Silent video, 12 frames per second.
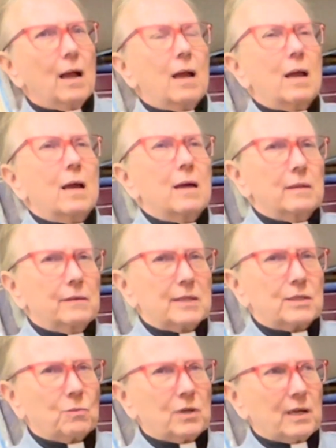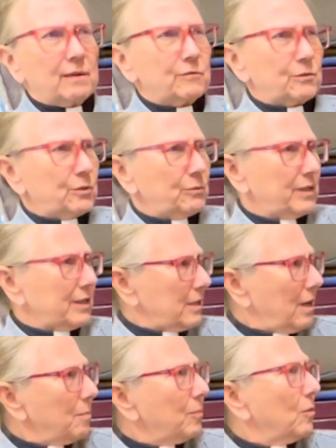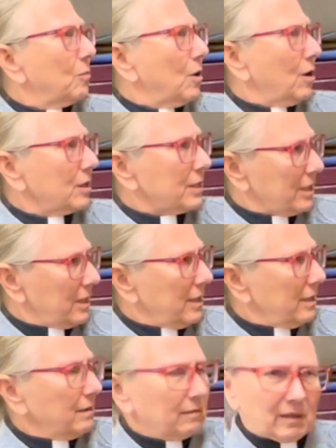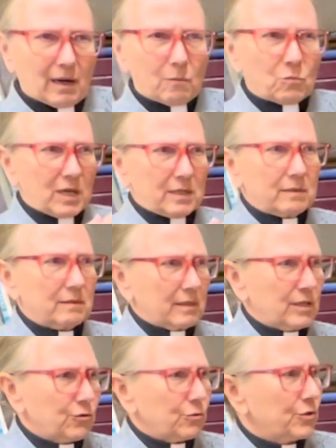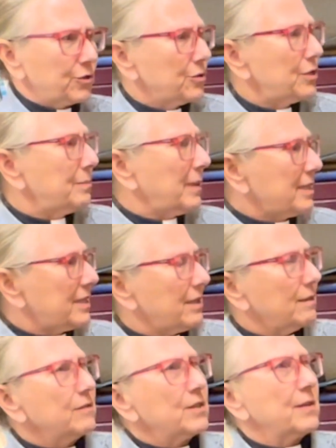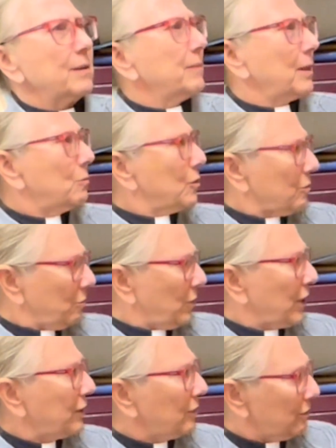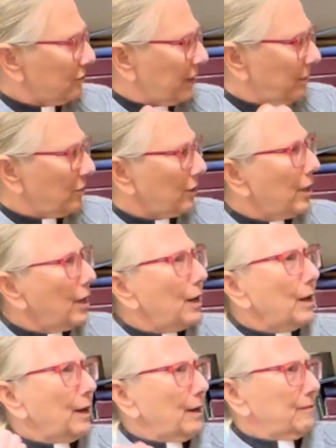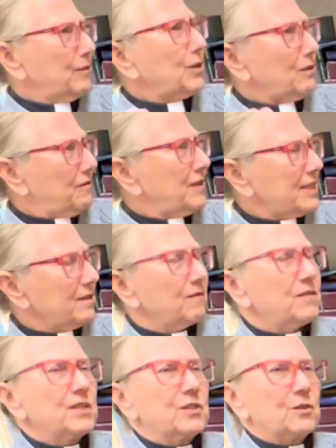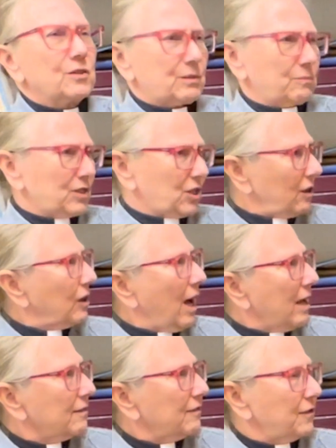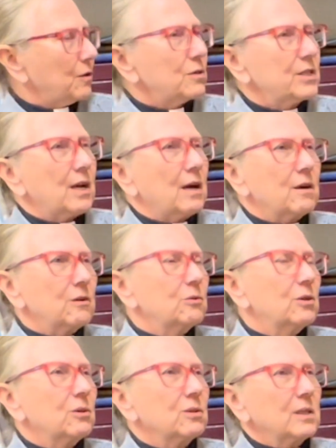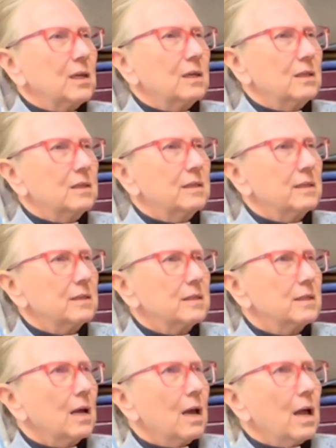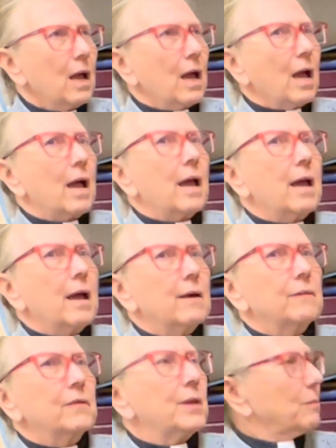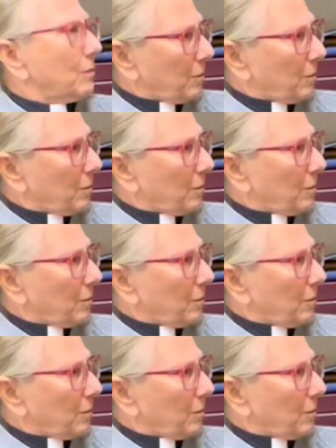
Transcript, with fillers: and this one afternoon, this couple walked in. I went and introduced myself to them. They weren't regulars, they were, you know, visit, visitors, which a lot of folks are who go to Lajitas. And they were